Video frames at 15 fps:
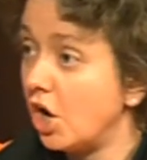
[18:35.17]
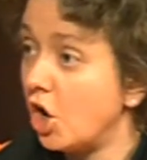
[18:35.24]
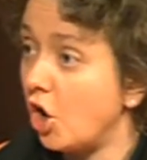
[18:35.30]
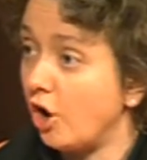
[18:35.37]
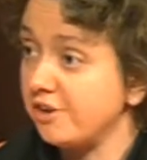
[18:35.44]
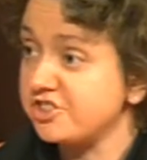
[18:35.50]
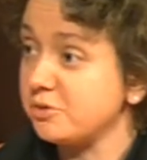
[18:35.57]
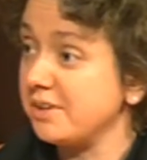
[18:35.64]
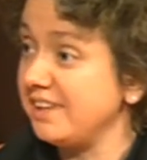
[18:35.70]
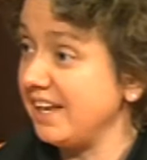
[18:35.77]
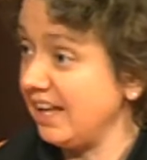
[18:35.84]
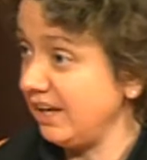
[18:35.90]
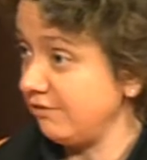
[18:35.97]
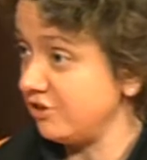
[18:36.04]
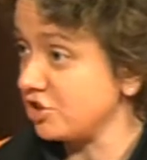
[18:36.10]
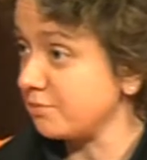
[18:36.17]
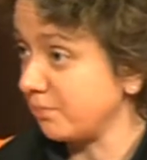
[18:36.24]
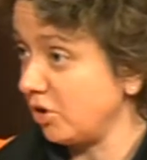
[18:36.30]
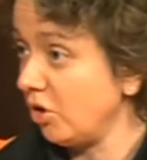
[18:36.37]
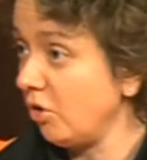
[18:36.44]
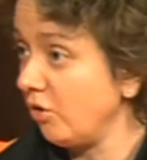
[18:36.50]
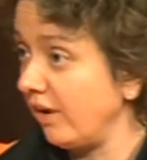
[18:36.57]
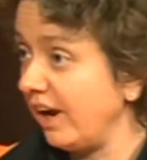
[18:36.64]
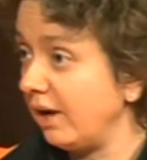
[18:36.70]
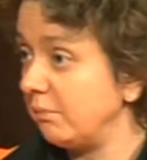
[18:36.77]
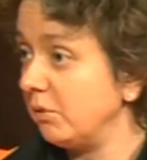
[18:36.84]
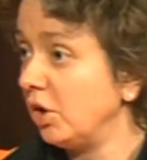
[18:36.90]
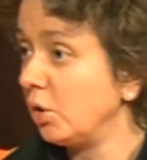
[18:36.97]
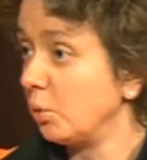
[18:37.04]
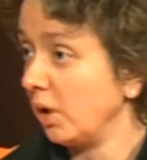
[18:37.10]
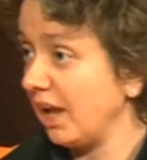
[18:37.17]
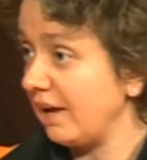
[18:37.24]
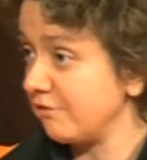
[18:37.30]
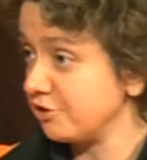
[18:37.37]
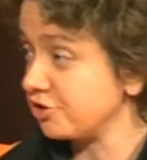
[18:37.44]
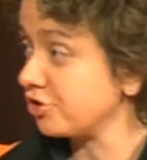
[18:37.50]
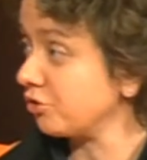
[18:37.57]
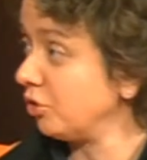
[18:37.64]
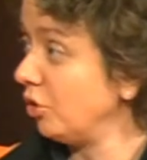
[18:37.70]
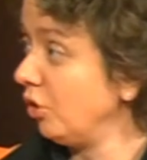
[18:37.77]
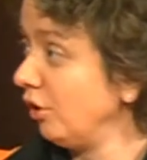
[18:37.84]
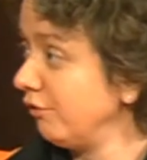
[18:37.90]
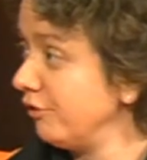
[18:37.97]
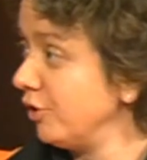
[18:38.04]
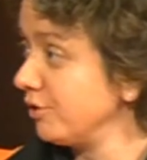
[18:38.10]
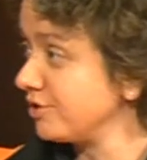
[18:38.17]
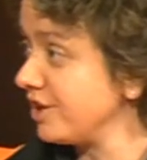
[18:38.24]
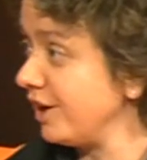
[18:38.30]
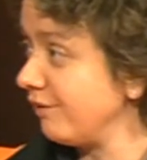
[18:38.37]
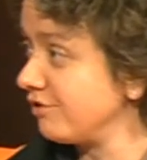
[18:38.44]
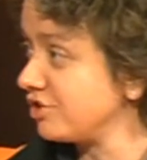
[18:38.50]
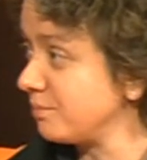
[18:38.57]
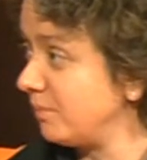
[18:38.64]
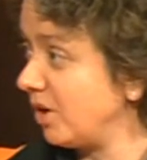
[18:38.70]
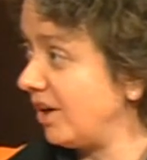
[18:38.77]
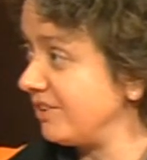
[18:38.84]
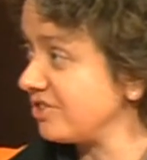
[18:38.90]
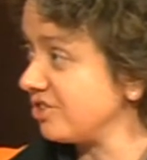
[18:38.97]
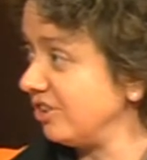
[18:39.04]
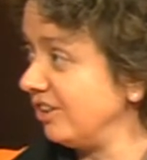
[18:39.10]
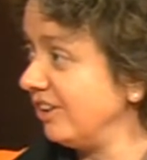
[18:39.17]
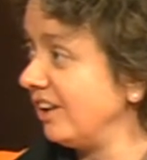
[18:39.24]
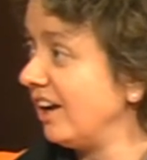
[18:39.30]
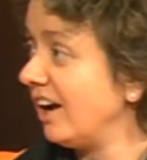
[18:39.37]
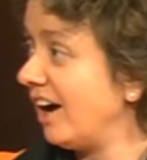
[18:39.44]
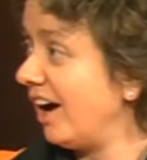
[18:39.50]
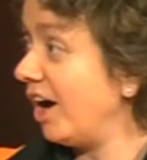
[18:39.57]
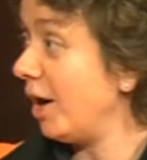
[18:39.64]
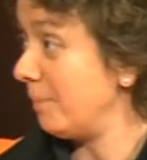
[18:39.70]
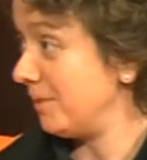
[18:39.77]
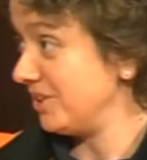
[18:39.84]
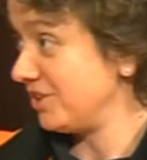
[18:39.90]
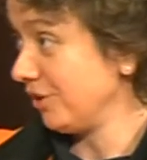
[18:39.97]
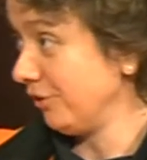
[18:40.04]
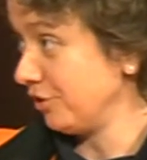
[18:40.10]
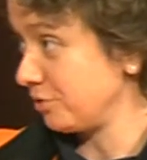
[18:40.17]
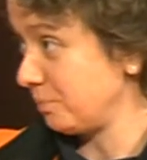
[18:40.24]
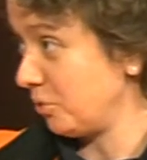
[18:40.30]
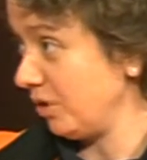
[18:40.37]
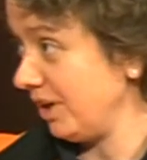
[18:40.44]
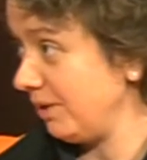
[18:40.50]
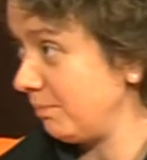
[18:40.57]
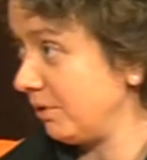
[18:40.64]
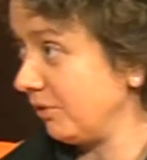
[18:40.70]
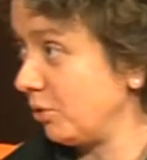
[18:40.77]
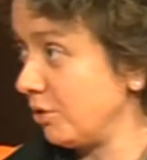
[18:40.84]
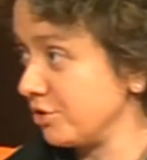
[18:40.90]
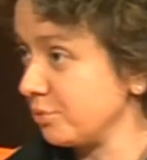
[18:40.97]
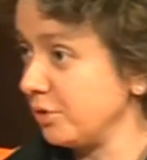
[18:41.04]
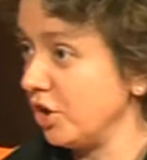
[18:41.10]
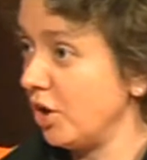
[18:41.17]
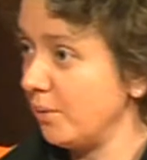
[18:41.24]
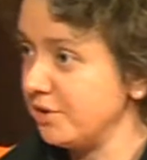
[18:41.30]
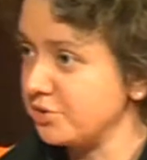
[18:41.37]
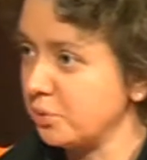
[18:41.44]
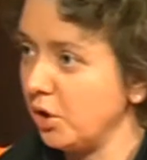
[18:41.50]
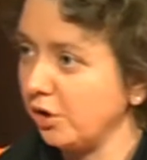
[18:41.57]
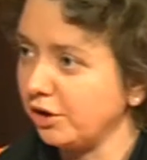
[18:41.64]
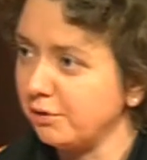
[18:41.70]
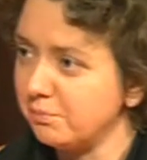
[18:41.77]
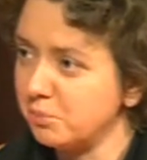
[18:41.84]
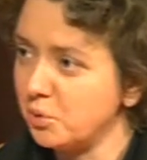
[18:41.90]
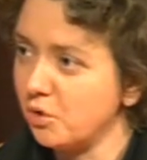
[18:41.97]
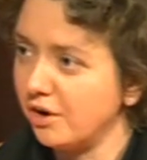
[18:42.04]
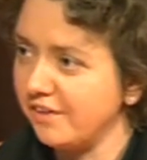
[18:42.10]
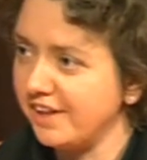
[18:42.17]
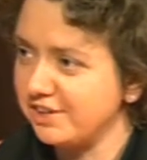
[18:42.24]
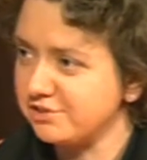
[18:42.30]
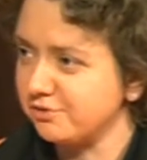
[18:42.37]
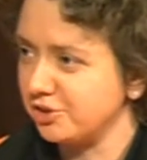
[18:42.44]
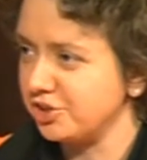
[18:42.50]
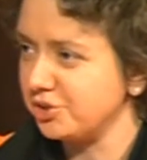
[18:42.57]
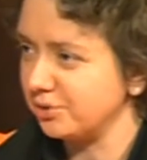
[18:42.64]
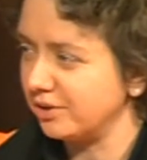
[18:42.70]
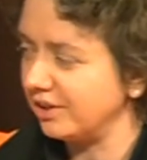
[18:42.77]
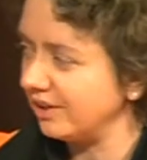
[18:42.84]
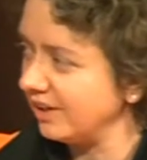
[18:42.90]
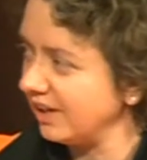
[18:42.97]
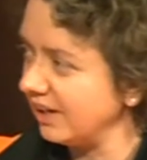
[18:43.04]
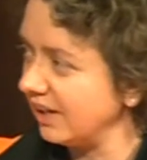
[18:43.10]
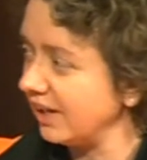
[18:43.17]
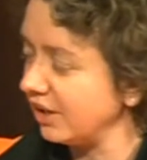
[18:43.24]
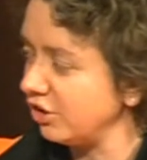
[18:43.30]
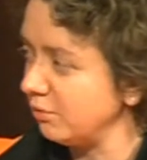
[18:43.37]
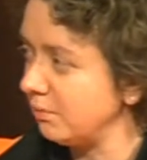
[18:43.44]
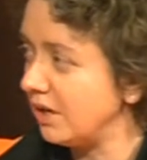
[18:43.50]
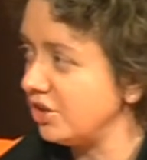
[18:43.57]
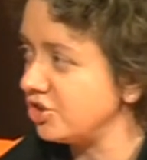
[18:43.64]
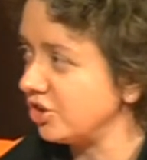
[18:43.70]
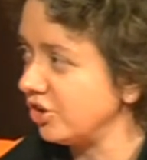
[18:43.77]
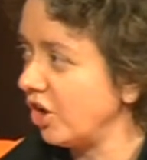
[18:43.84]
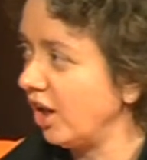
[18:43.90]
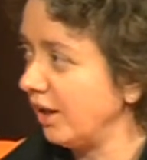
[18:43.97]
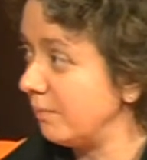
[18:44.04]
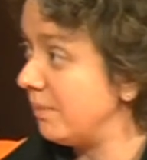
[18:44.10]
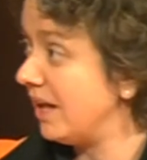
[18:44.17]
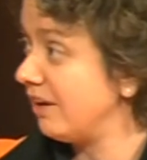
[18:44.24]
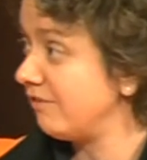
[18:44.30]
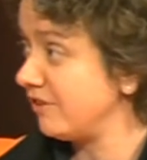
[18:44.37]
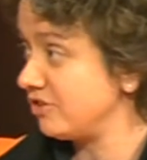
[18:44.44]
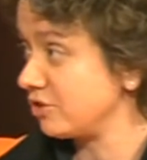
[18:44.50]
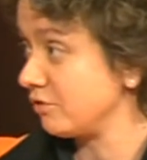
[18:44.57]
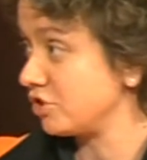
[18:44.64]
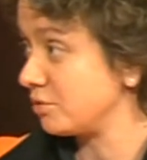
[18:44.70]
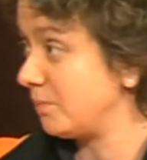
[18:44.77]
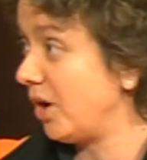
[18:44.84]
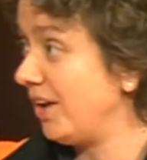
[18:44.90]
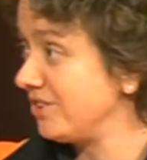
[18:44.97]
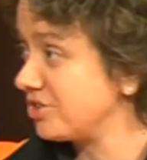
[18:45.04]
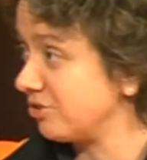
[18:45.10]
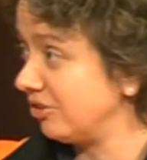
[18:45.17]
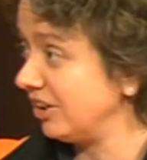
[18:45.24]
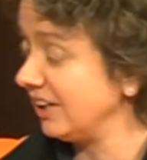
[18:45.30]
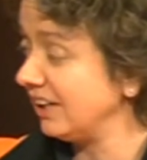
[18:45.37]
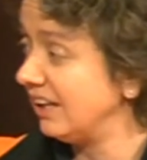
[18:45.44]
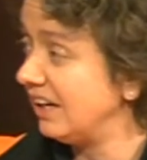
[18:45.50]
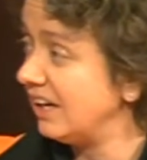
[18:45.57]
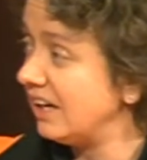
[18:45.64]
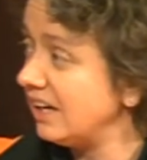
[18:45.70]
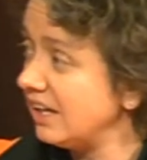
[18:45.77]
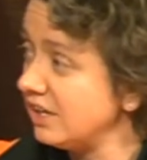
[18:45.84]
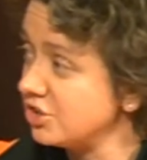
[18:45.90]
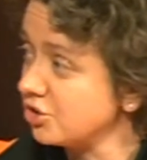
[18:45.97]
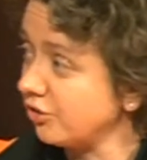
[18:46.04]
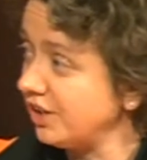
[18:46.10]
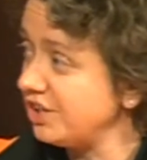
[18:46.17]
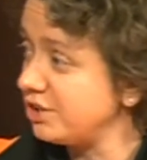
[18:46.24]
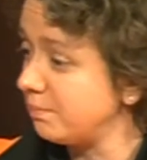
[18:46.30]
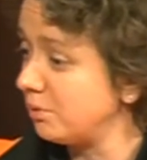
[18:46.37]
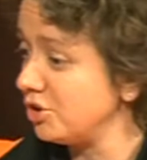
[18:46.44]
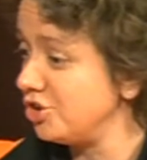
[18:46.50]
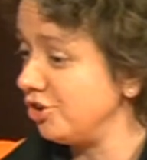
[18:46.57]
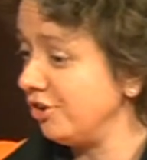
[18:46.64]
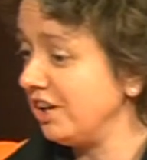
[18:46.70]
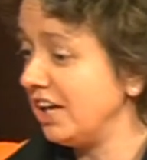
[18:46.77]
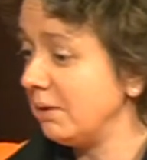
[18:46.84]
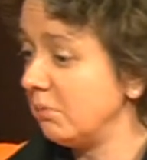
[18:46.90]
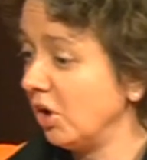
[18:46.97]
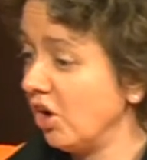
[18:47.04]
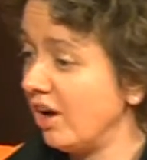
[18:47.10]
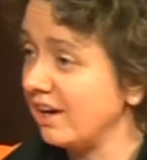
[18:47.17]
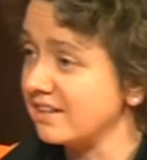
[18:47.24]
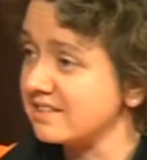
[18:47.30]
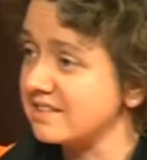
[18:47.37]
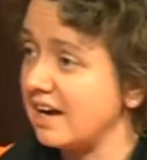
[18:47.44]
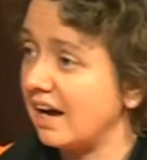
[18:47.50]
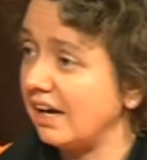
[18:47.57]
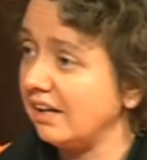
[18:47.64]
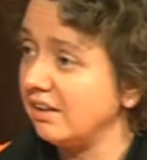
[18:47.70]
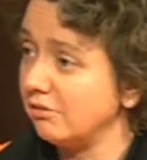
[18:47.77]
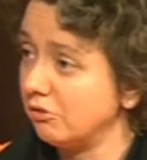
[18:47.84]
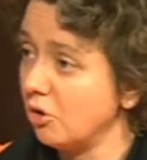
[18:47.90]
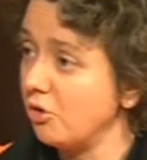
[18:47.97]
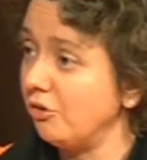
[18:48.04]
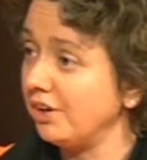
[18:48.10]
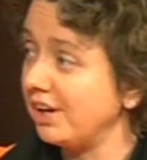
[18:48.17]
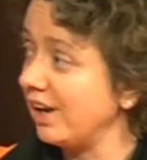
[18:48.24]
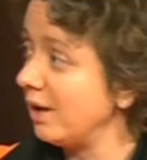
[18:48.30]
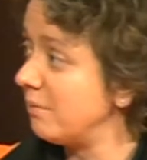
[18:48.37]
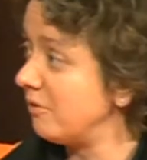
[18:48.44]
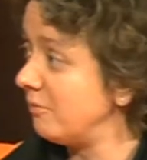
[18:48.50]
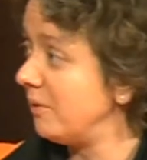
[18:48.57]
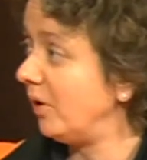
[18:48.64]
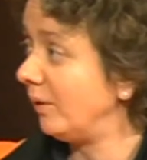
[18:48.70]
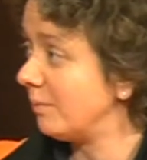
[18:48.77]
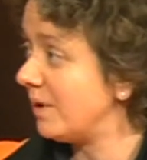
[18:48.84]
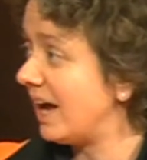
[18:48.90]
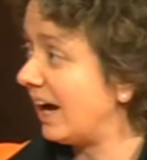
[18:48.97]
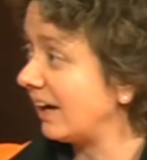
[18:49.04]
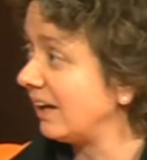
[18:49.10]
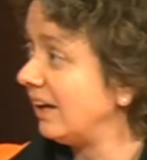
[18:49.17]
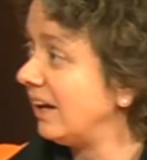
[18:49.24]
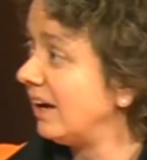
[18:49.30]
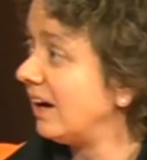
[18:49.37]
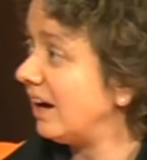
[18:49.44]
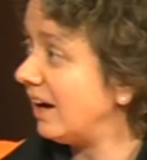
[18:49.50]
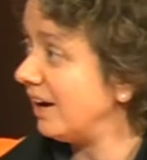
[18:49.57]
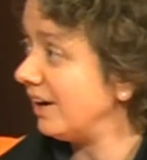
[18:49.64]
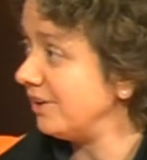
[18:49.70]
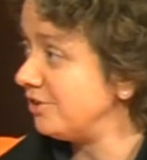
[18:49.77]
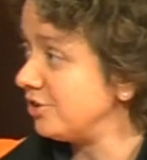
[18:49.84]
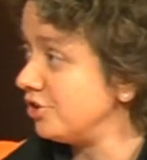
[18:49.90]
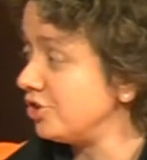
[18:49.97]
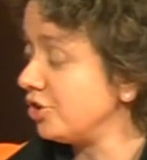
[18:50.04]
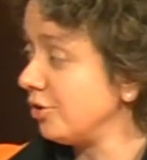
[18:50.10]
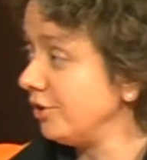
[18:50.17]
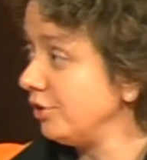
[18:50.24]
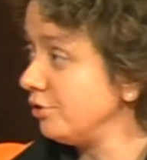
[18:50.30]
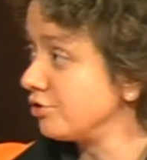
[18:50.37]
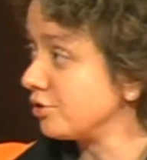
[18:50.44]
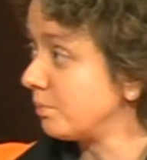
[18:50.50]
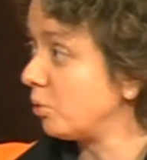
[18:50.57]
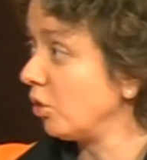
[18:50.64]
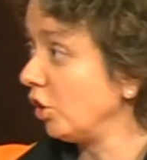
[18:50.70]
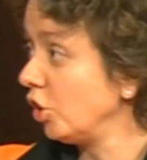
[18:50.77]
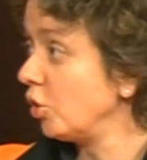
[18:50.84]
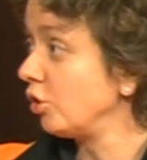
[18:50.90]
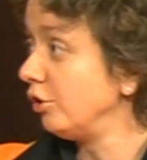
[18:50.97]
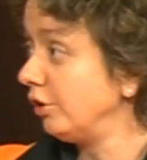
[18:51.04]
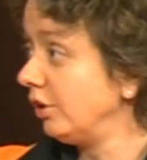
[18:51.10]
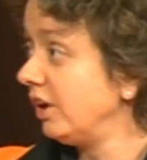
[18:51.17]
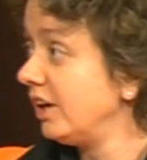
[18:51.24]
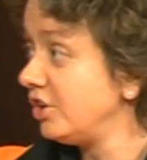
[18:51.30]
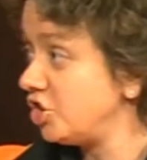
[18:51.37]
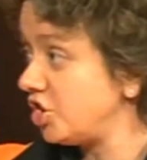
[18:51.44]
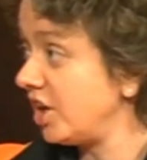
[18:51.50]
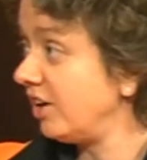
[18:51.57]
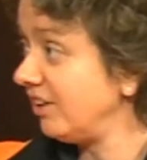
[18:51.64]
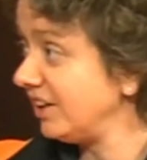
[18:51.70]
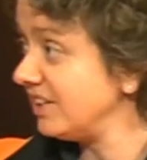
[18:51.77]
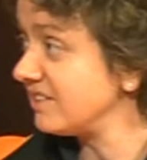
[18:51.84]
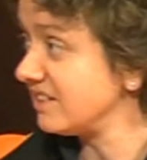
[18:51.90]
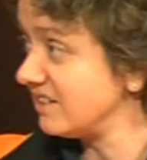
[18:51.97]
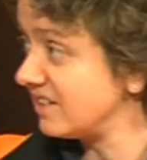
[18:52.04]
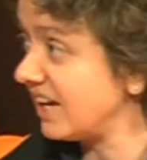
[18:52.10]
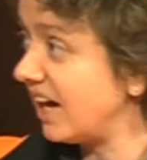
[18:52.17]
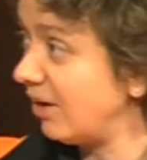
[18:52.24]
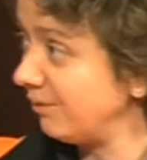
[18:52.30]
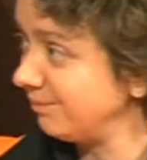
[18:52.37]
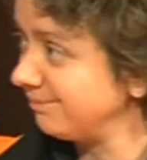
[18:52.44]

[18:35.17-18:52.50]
Also, at the end of this program, we'll have a scroll of those that have sponsored up until this point. But of course, we always welcome more, that's for sure. And like you mentioned, all the benefits of sponsoring. It's great to put your name alongside the Rotary Club of Merrimack to show that you support local charities in town.